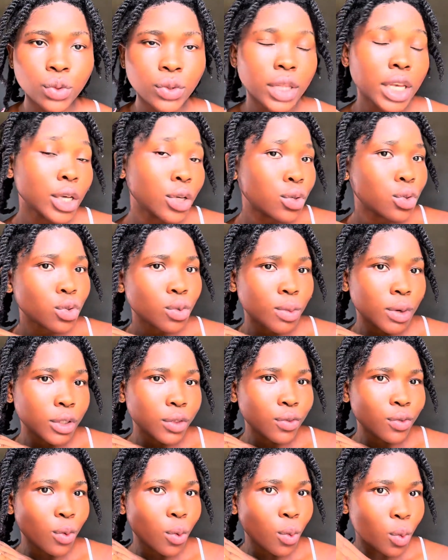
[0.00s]
So thank you so
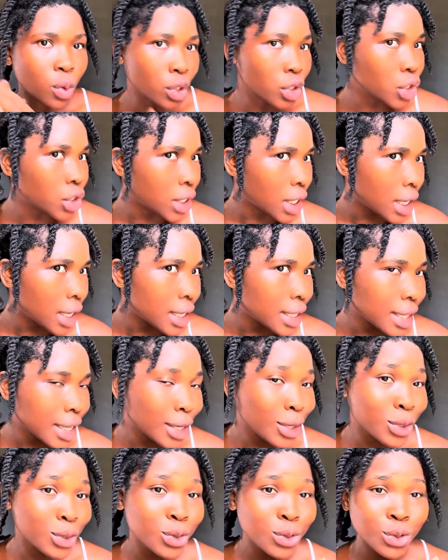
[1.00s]
much for watching.
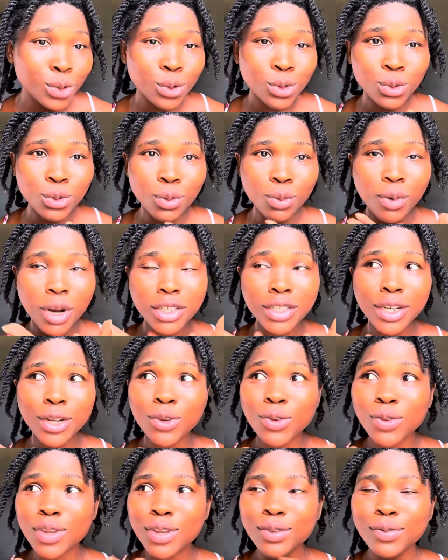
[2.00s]
Thank you so much. I
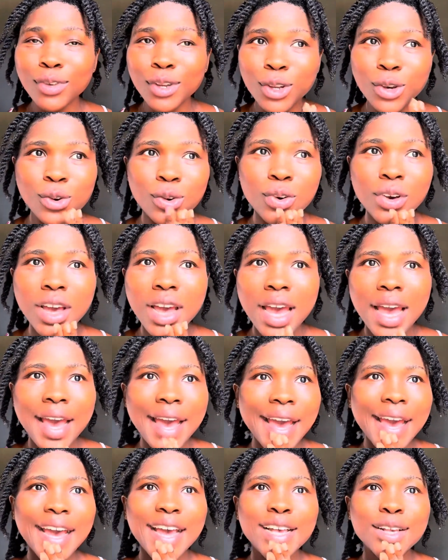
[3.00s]
know this video
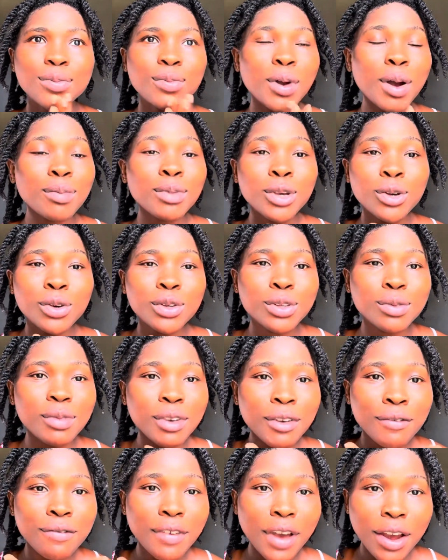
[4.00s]
is probably going to
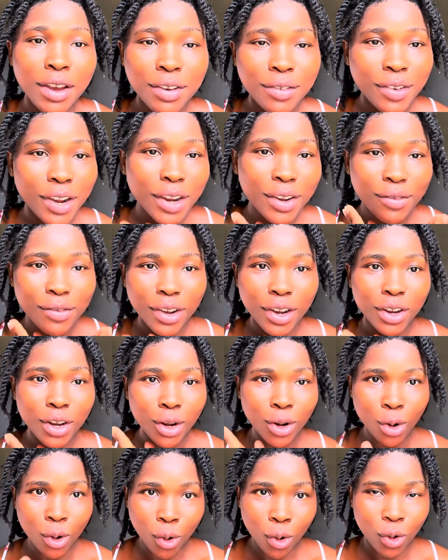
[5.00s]
be very
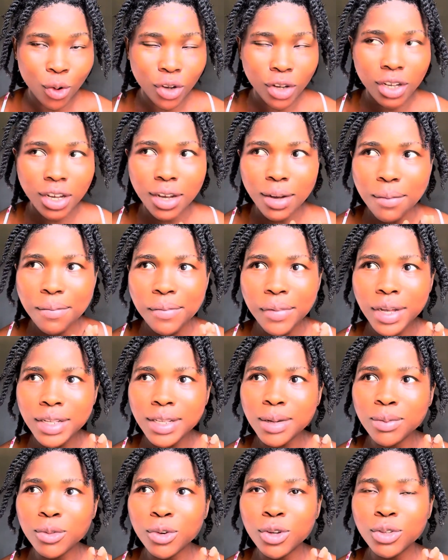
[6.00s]
long,
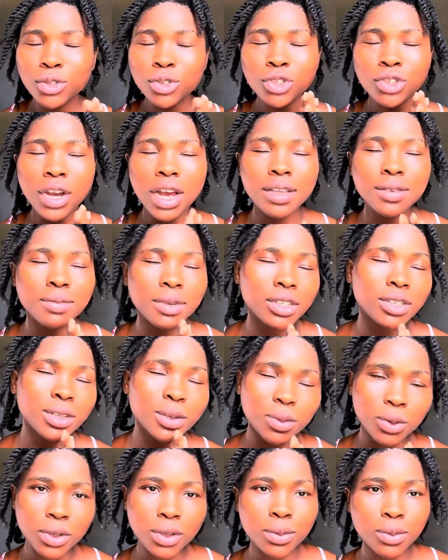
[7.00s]
but I'm going to try as much
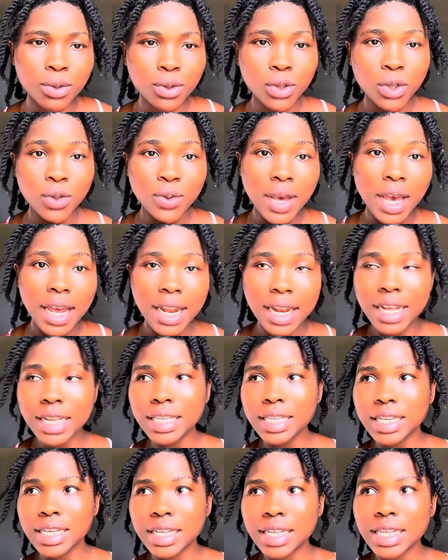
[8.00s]
as possible to
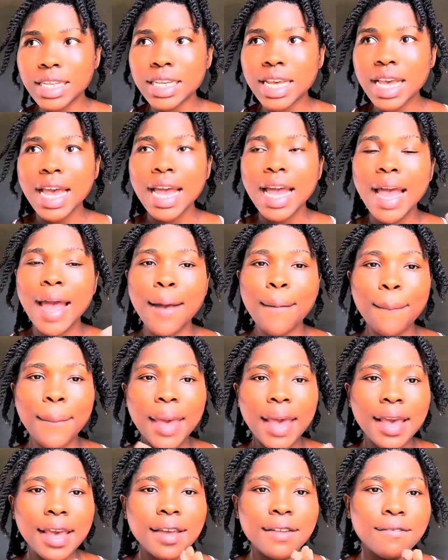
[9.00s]
edit it and
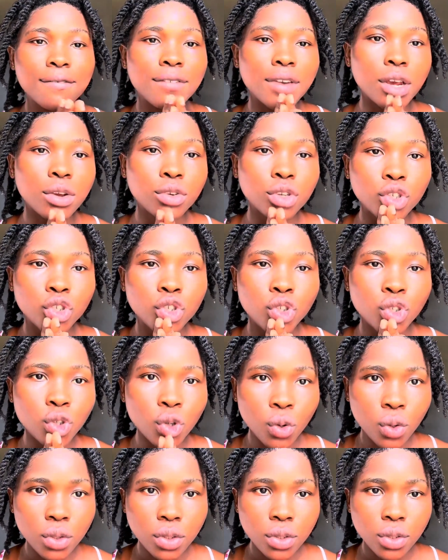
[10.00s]
make it very
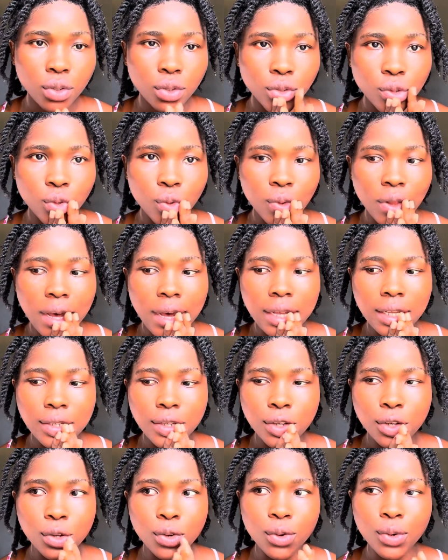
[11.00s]
short so
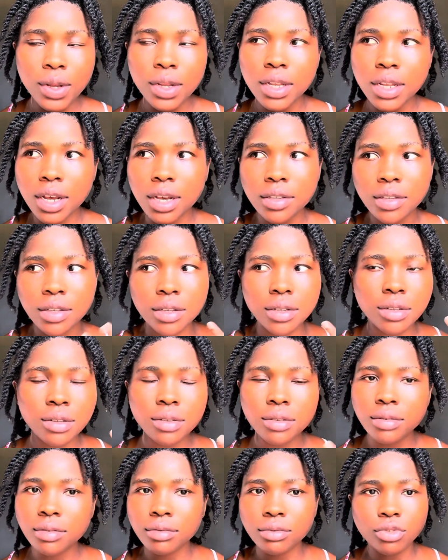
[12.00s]
that, you know, it
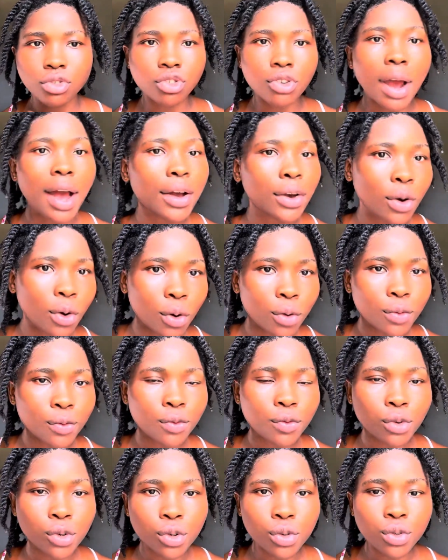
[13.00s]
doesn't drag on
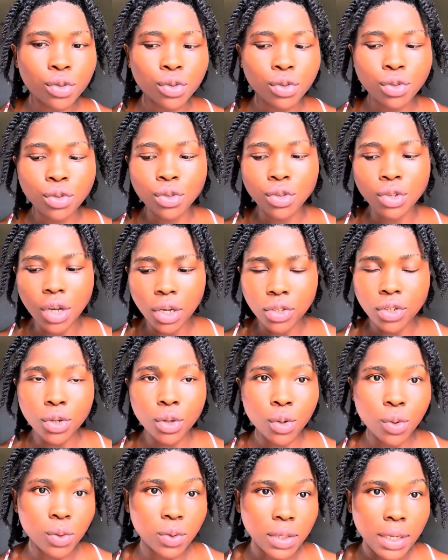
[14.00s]
for such a
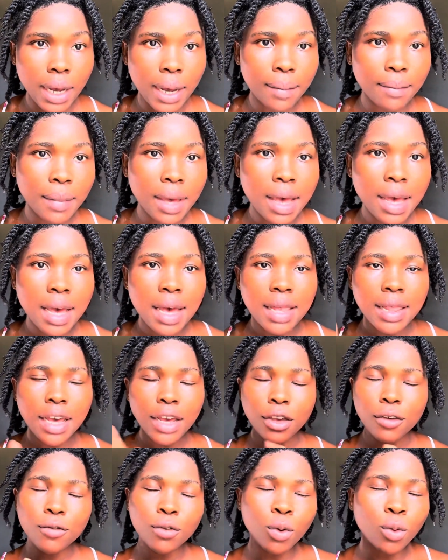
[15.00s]
long time.
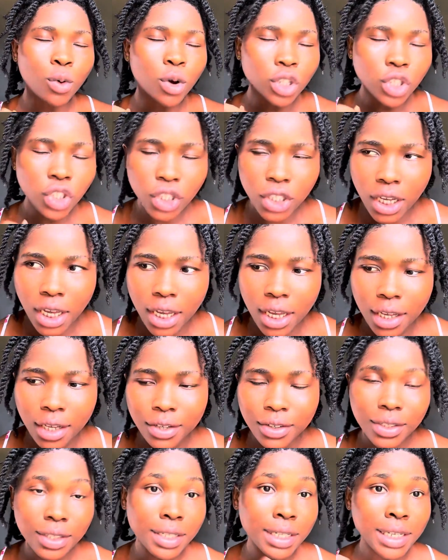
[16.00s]
Thank you for watching.
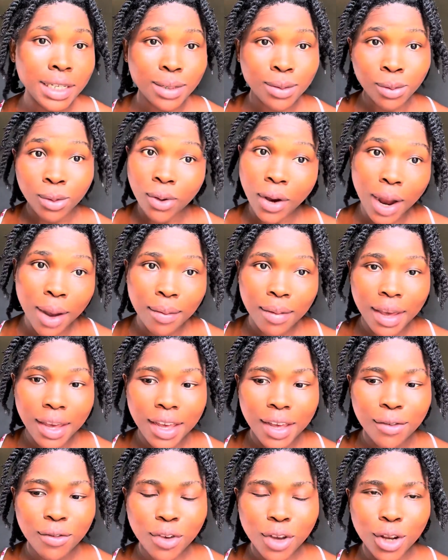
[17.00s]
Consider
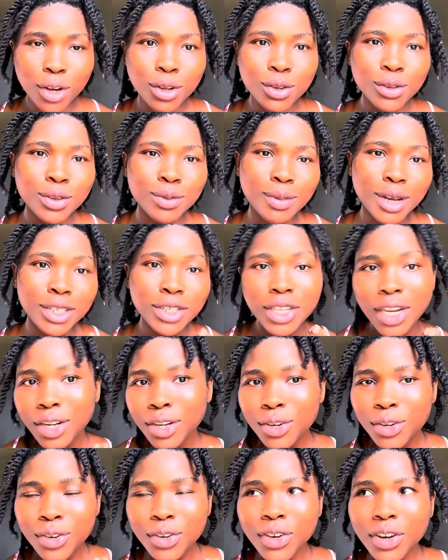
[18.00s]
subscribing if you're new to my
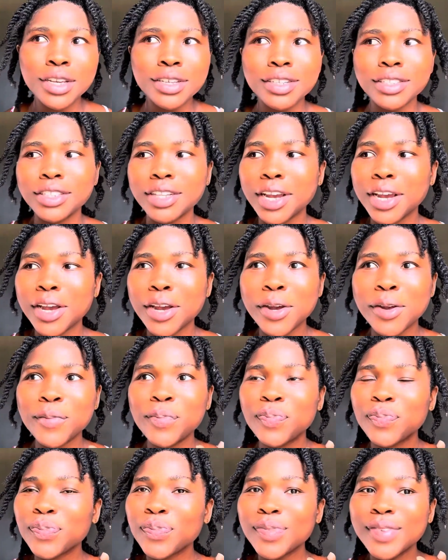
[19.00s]
channel. I
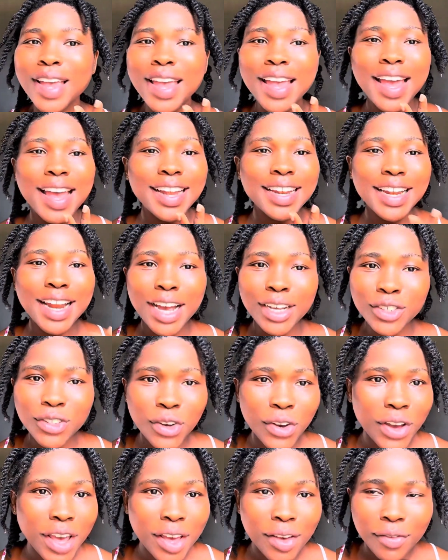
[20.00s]
share
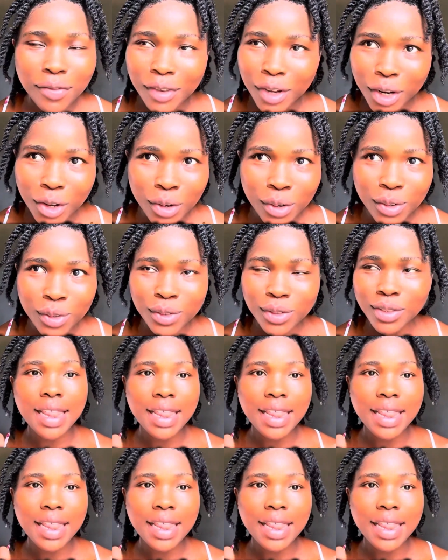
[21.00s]
natural hair videos.